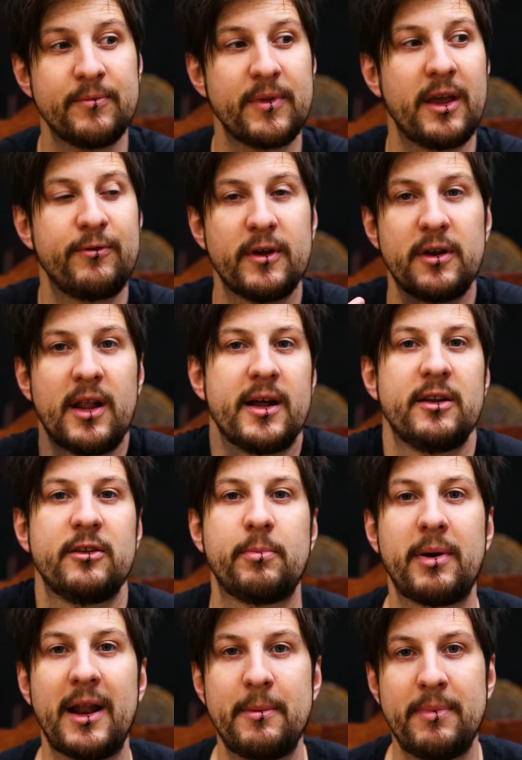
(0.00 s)
If you're learning
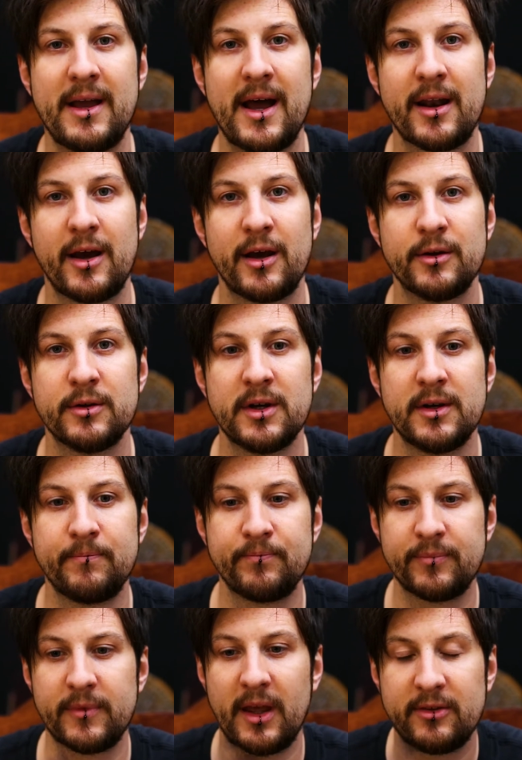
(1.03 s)
to play piano,
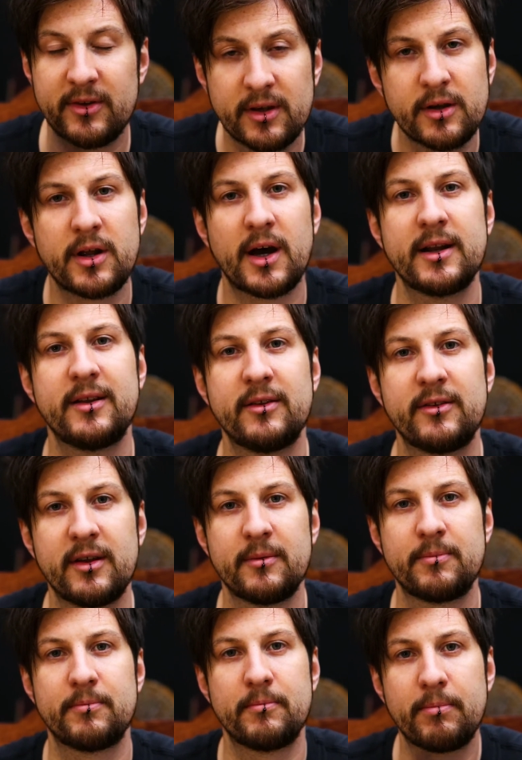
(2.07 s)
it's a good idea
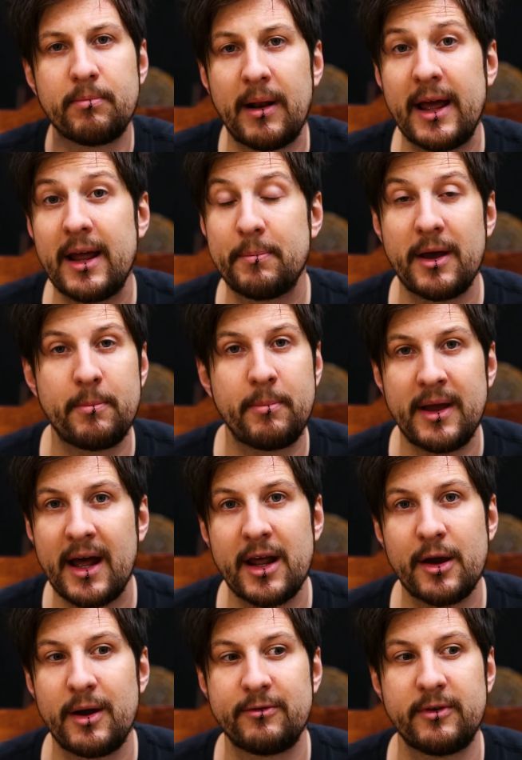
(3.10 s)
to play a bit of
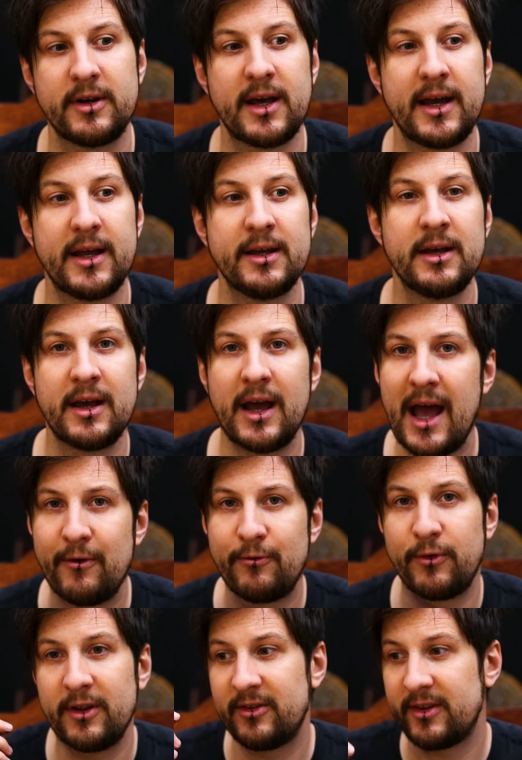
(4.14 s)
piano every day.
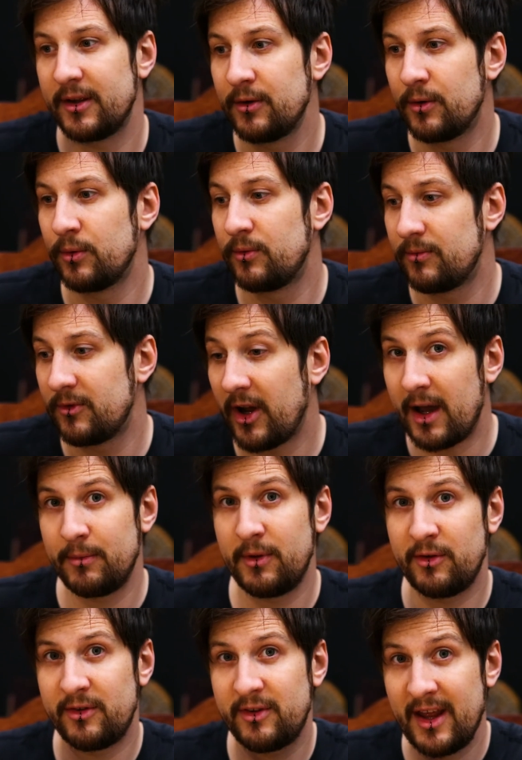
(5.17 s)
Every single time
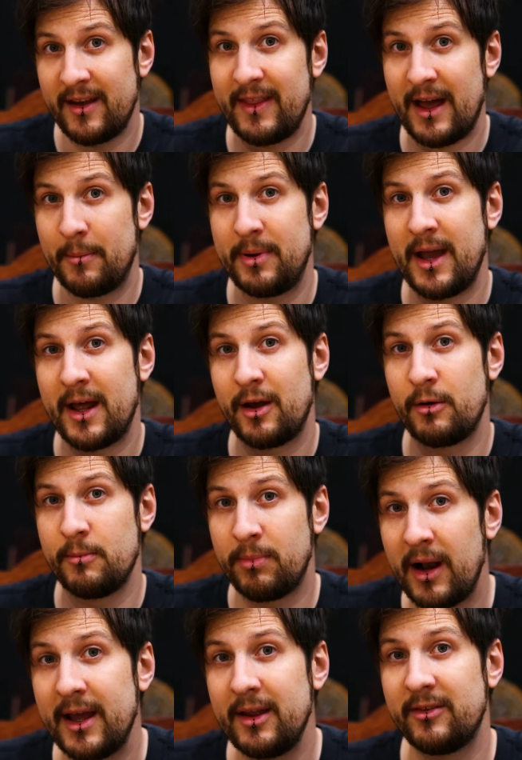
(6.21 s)
you sit at that piano and
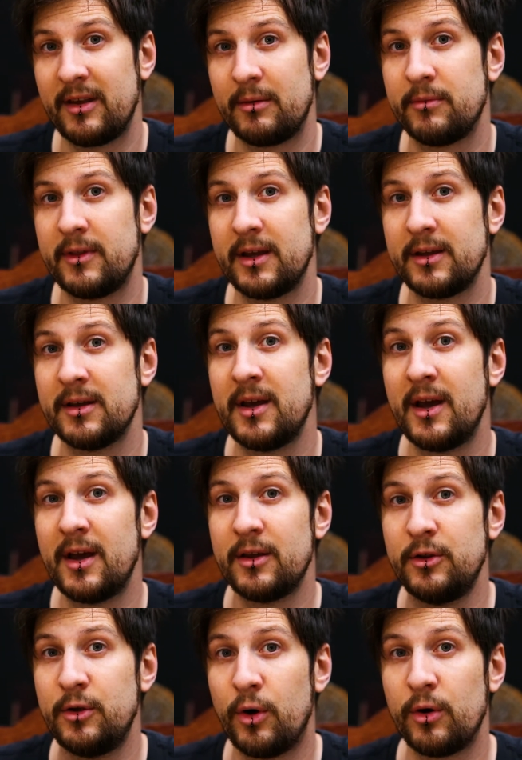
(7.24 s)
play something,
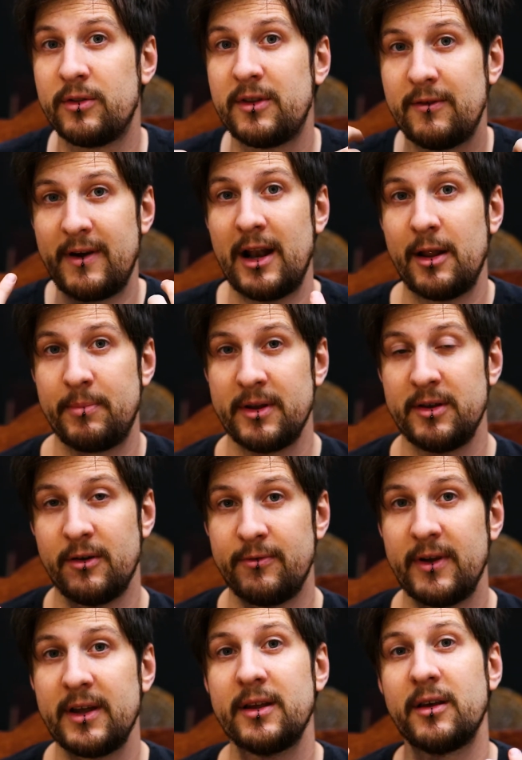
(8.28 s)
you're developing your
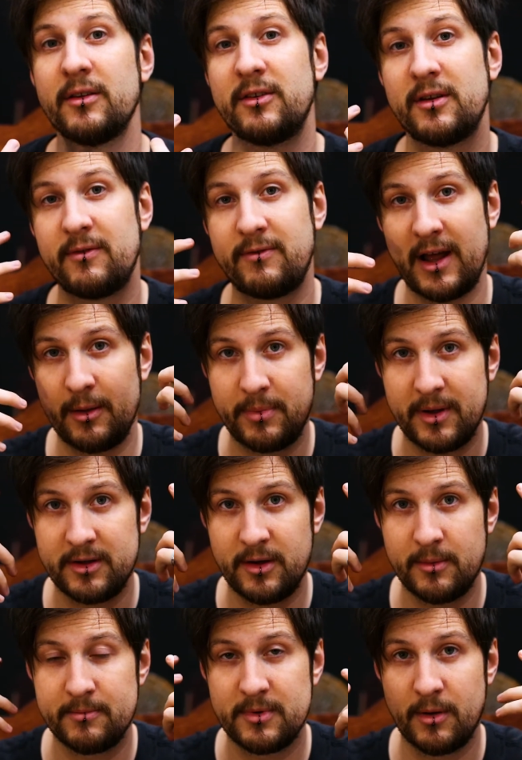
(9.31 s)
fingers, you're developing
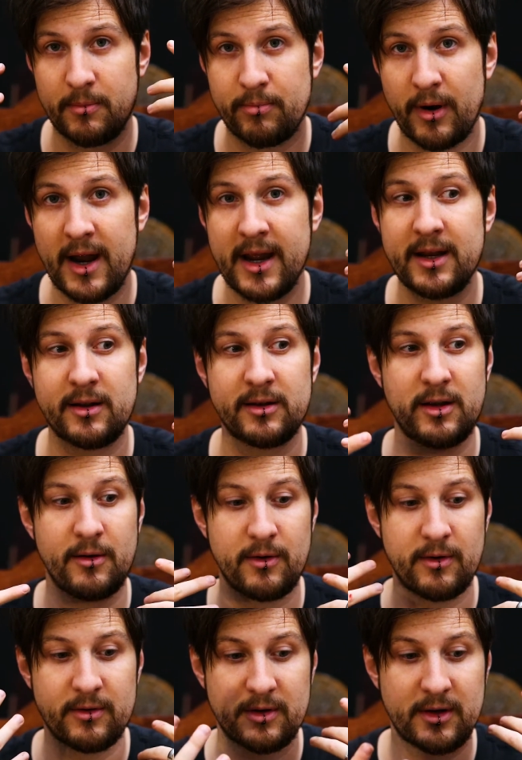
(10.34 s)
your brain and
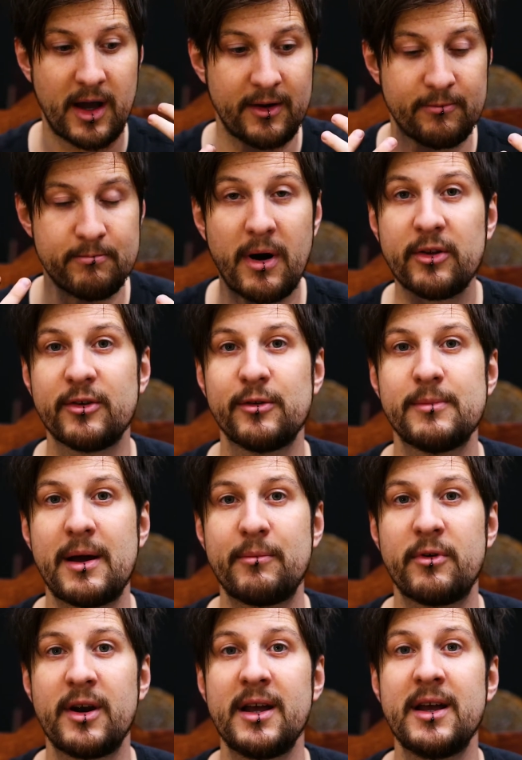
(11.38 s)
your kind of muscle
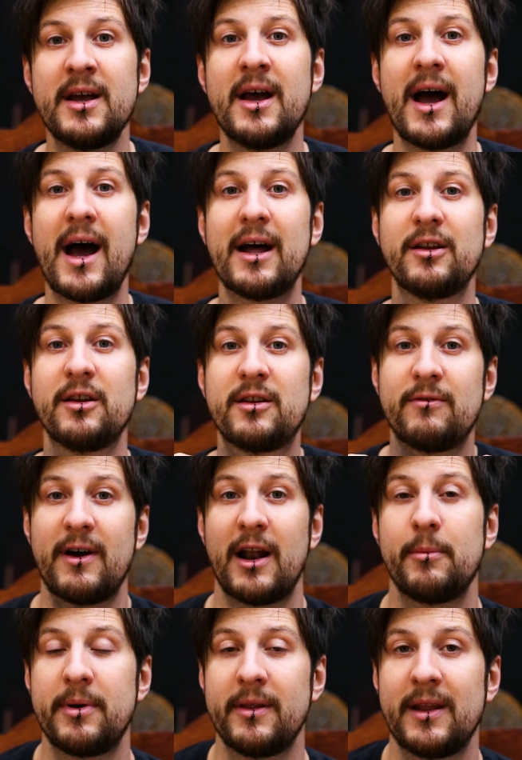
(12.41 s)
memory, and you're
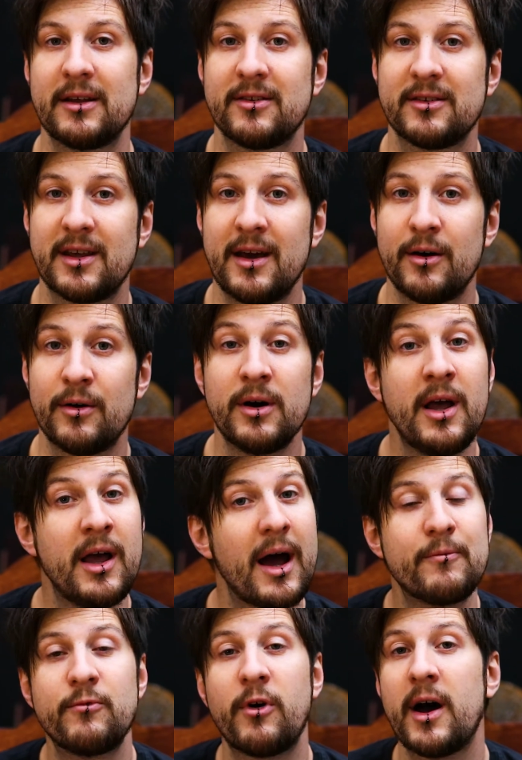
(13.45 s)
developing that skill,
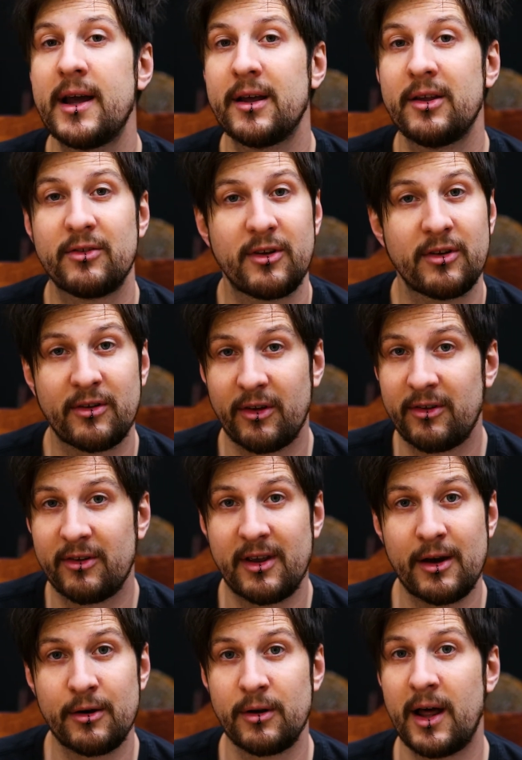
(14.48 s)
and writing is just a
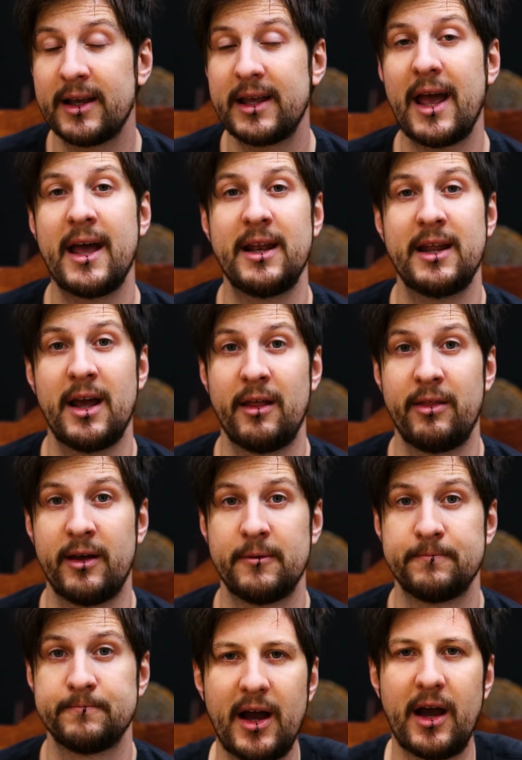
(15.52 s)
skill like any other.